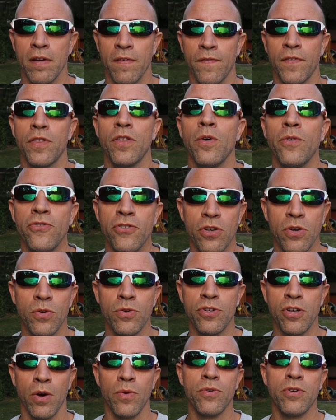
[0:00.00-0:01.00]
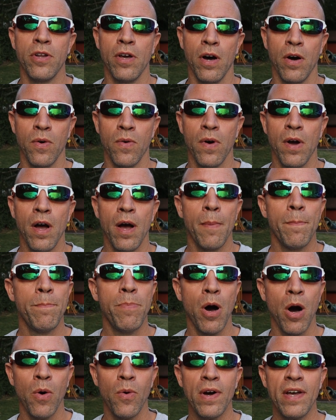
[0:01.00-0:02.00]
For those of you who don't know,
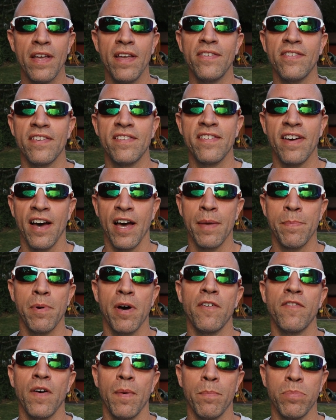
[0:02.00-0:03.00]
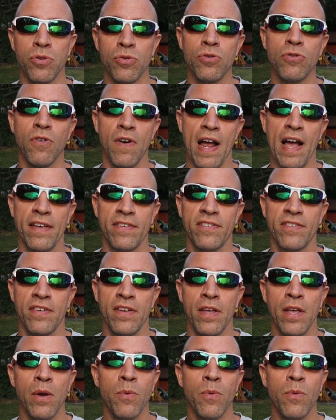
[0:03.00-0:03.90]
POA is a type of bluegrass,